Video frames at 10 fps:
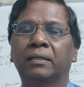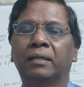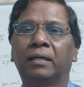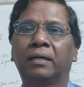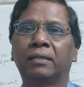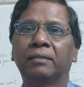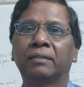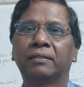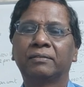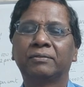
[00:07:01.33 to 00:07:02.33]

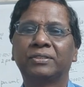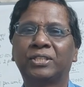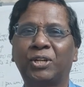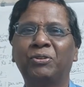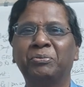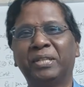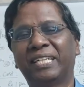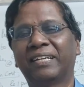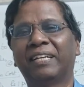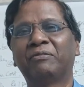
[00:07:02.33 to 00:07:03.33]
Till you
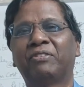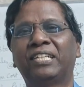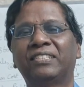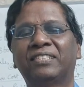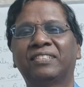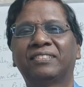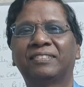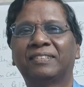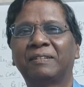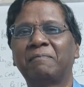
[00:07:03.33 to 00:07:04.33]
meet again, friends.
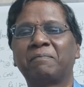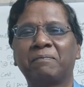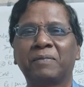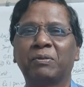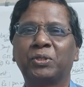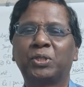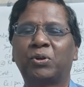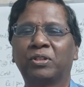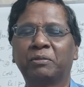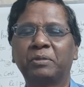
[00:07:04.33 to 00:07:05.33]
Wish you
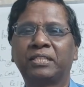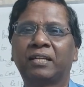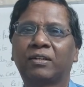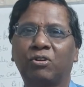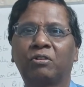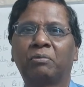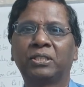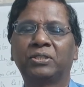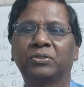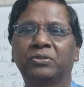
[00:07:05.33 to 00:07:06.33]
all the best and God
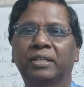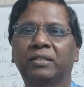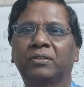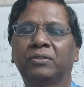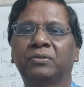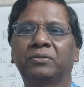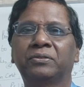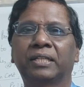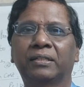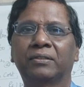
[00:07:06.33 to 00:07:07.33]
bless you. Thank you.
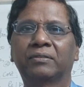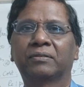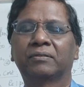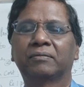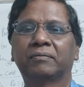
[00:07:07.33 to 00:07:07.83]
Thank you.